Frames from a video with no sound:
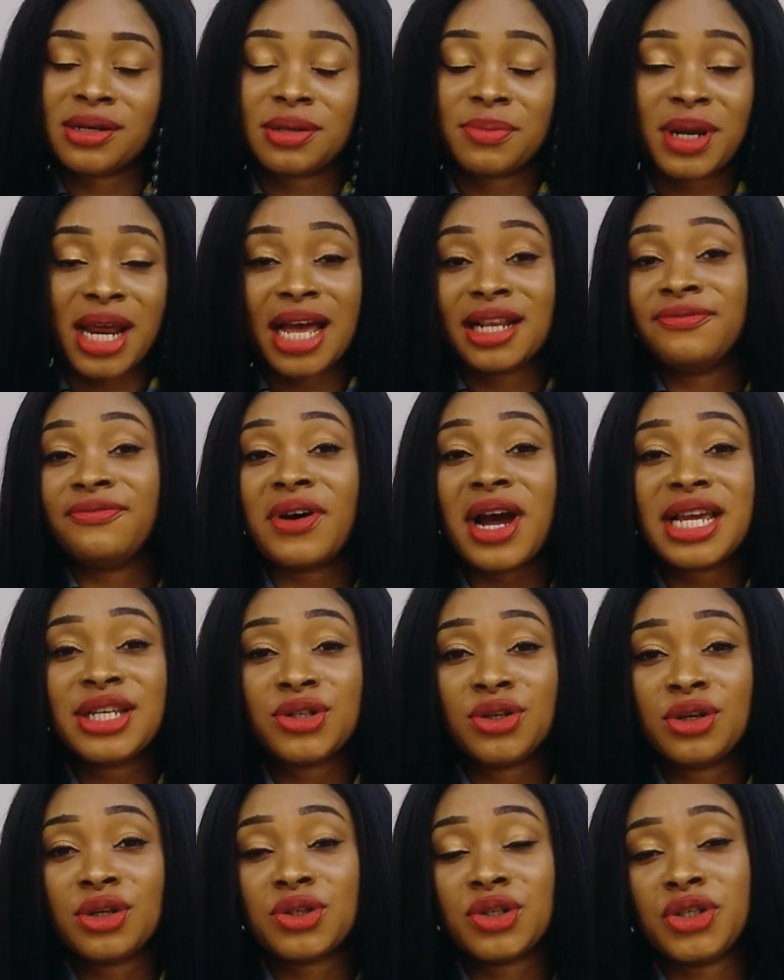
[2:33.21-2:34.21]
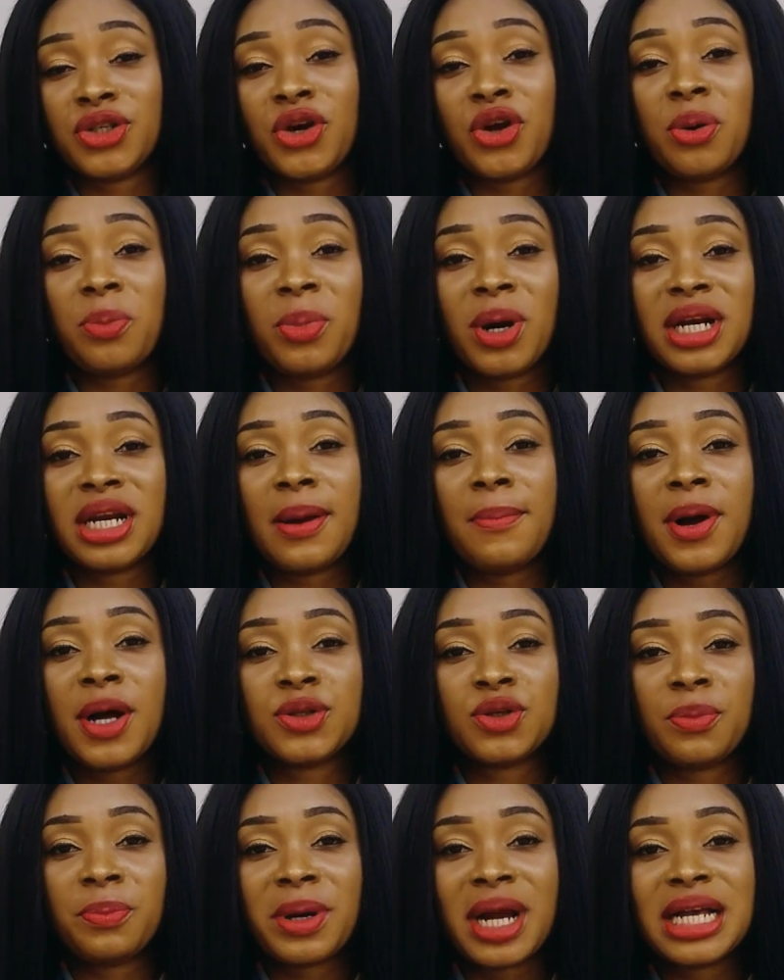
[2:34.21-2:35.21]
and I advise you not to tell your partner about
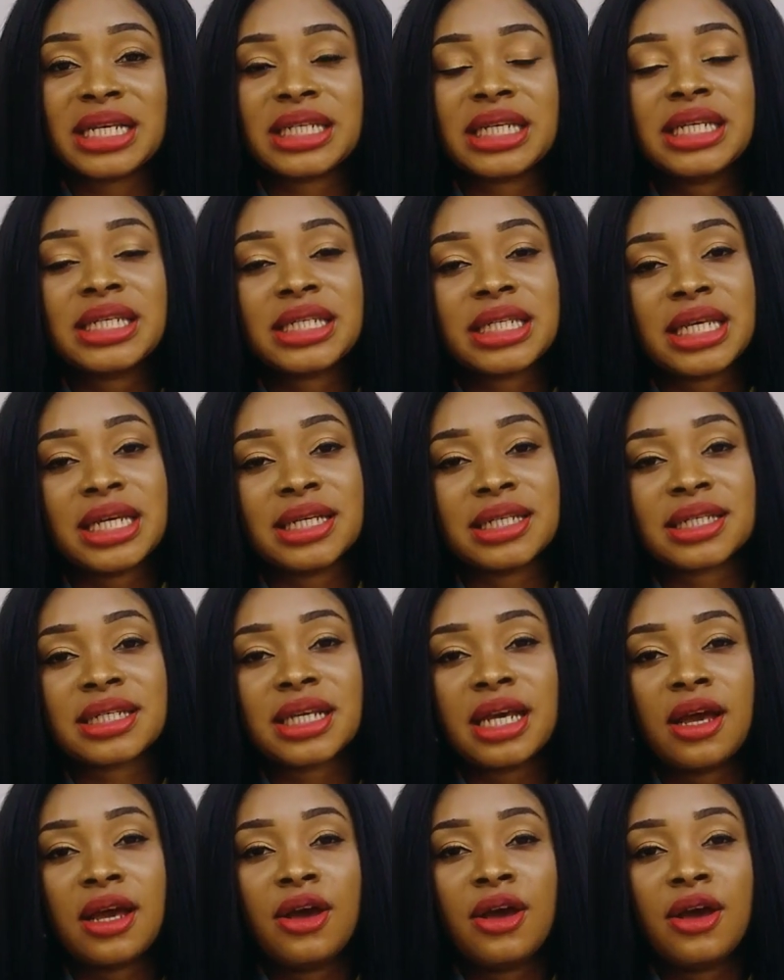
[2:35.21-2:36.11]
your past, is this.